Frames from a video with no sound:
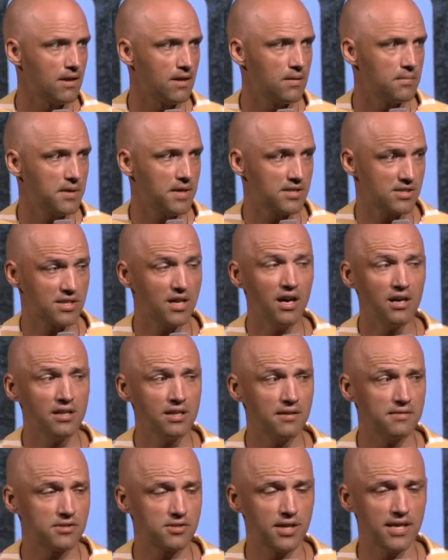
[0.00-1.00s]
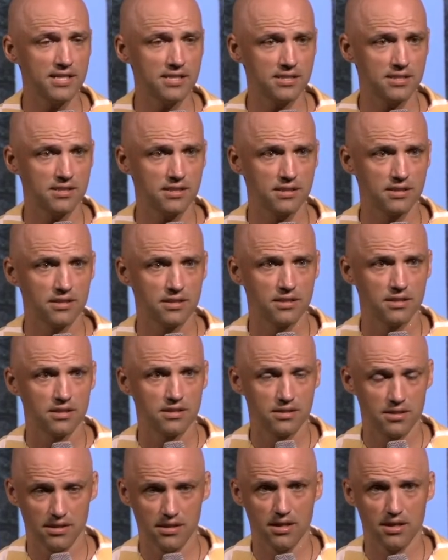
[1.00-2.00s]
Because God gives grace
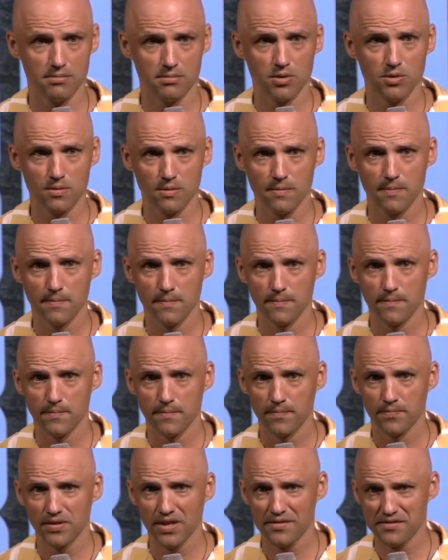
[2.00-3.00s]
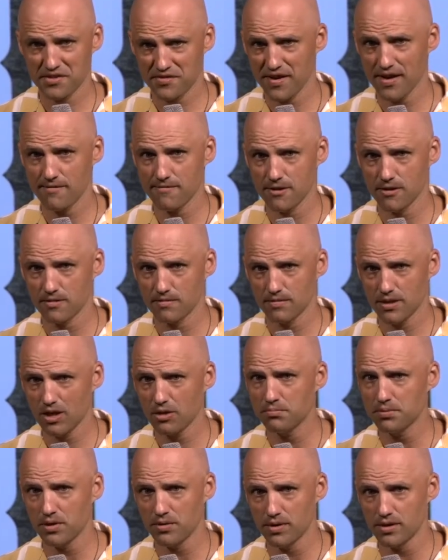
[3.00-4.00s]
to the humble. He gives favor,
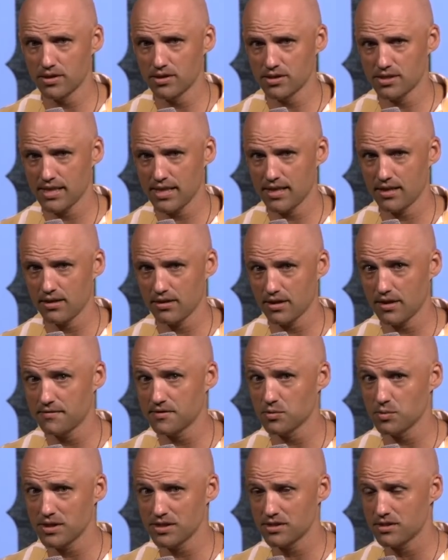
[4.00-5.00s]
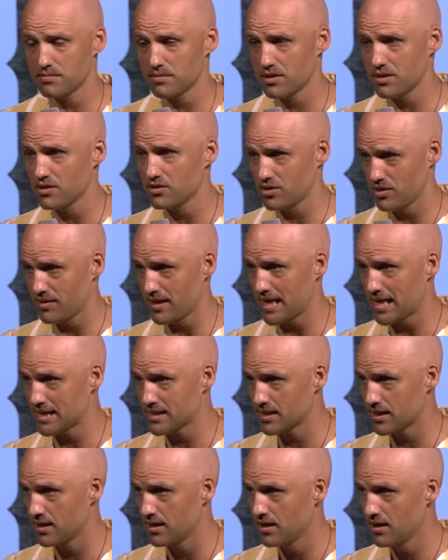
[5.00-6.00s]
help you understand. He gives wisdom to those who ask.